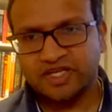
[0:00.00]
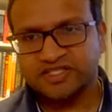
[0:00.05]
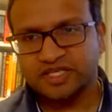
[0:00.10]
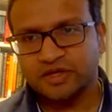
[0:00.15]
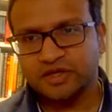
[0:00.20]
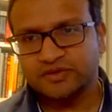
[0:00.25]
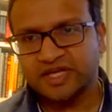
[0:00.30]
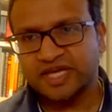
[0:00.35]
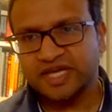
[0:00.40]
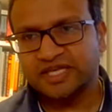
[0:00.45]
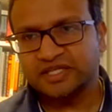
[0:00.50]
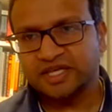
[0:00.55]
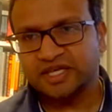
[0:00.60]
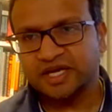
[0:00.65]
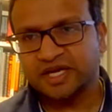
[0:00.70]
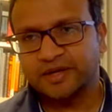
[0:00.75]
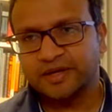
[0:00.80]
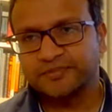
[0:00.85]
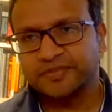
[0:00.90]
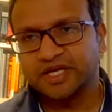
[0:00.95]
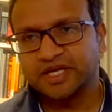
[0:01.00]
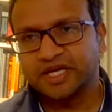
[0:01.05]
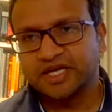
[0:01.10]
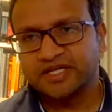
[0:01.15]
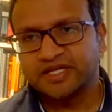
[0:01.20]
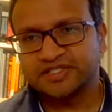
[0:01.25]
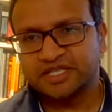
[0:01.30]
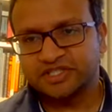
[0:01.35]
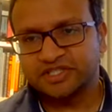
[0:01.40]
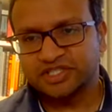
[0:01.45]
So they
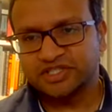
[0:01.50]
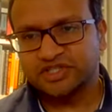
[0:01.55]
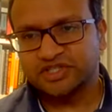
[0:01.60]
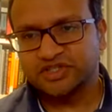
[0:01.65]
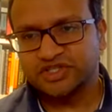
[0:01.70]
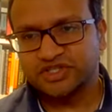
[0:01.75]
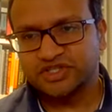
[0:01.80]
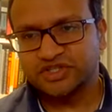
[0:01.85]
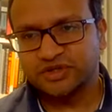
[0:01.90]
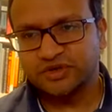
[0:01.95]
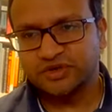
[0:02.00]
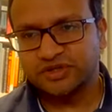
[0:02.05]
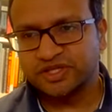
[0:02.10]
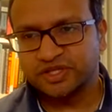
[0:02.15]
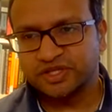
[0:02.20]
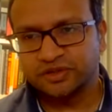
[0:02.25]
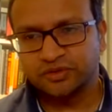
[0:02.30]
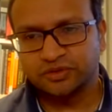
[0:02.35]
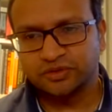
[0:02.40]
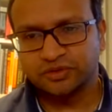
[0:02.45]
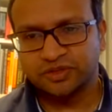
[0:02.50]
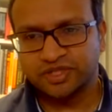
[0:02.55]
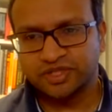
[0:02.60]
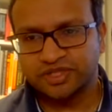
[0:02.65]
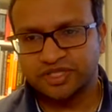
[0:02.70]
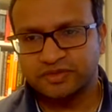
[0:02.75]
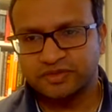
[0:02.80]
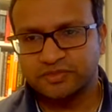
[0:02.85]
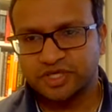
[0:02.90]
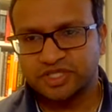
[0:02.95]
started to use this new thing called
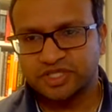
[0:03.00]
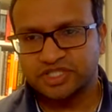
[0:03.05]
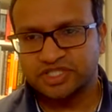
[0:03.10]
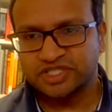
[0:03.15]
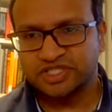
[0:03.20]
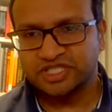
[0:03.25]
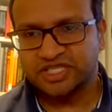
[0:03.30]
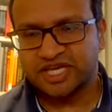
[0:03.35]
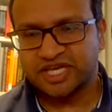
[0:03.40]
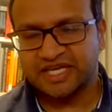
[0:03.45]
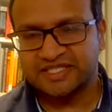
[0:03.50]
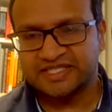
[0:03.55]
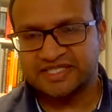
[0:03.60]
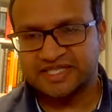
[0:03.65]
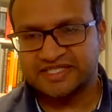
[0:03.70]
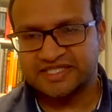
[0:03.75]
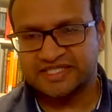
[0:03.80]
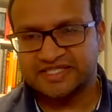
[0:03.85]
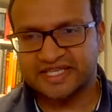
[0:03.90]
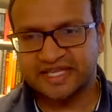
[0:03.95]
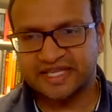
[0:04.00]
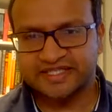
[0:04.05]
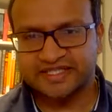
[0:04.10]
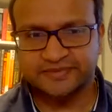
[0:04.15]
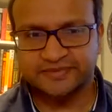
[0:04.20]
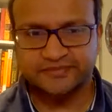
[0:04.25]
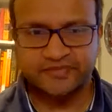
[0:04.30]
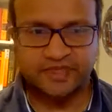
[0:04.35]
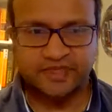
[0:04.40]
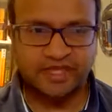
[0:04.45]
the emergency care data set.